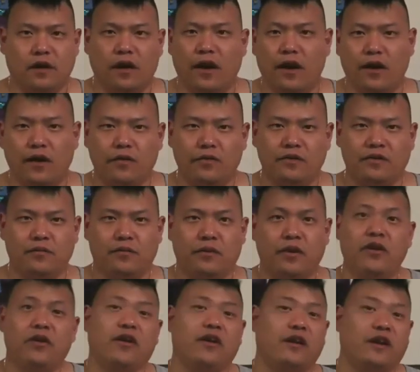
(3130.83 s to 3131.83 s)
All you do is
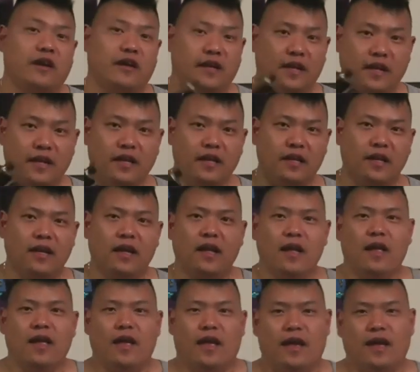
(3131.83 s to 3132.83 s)
bring your gun in,
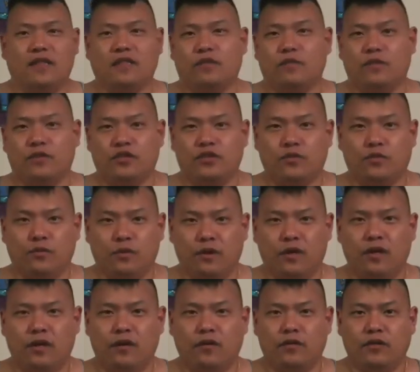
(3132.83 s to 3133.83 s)
ask them what you
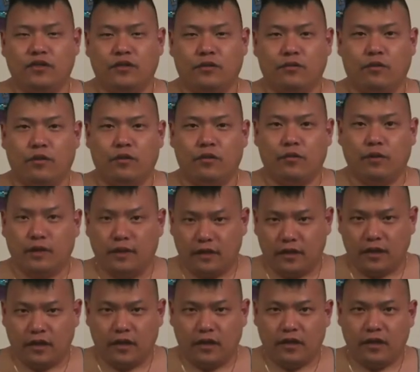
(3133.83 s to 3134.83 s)
want, what you
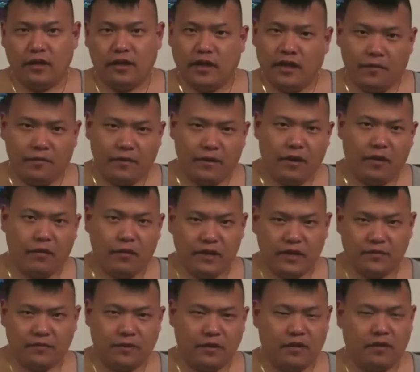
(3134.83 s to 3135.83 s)
want done, inbound,
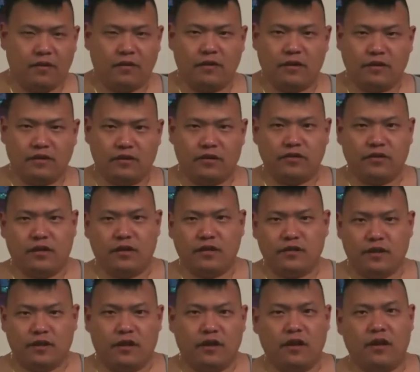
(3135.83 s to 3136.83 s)
waistbound, etc.,
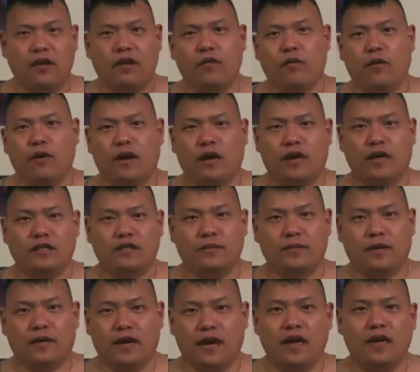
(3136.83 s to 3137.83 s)
etc., what kind of
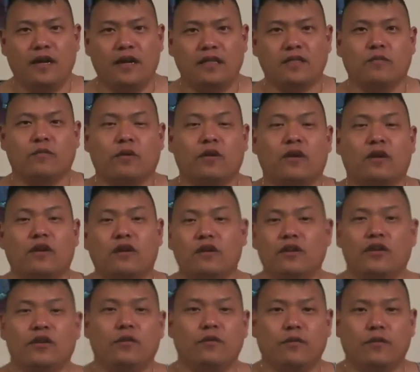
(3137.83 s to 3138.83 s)
type of kydex, what
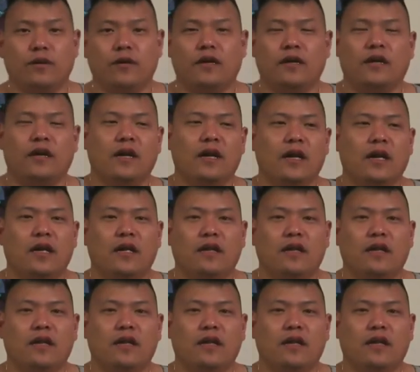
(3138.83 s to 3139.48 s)
color do you want,